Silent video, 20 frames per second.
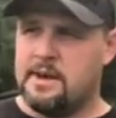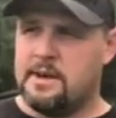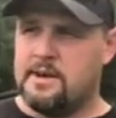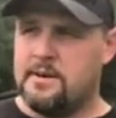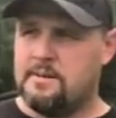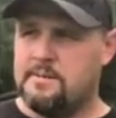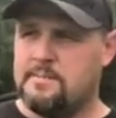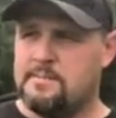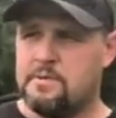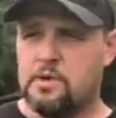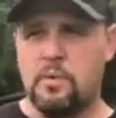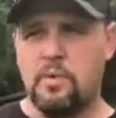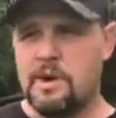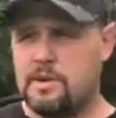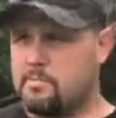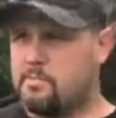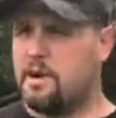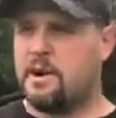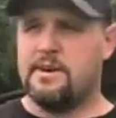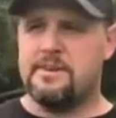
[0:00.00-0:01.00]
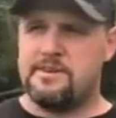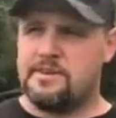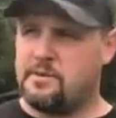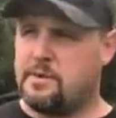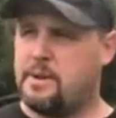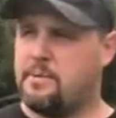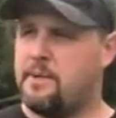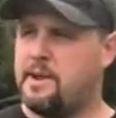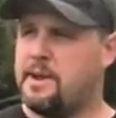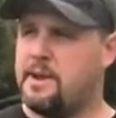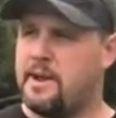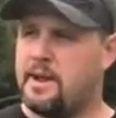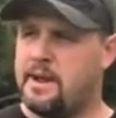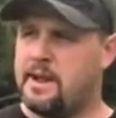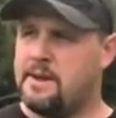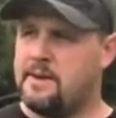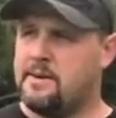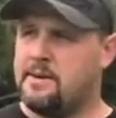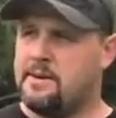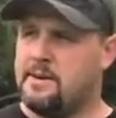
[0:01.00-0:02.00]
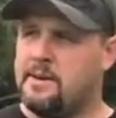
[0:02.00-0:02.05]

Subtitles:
or the week prior to anyway, and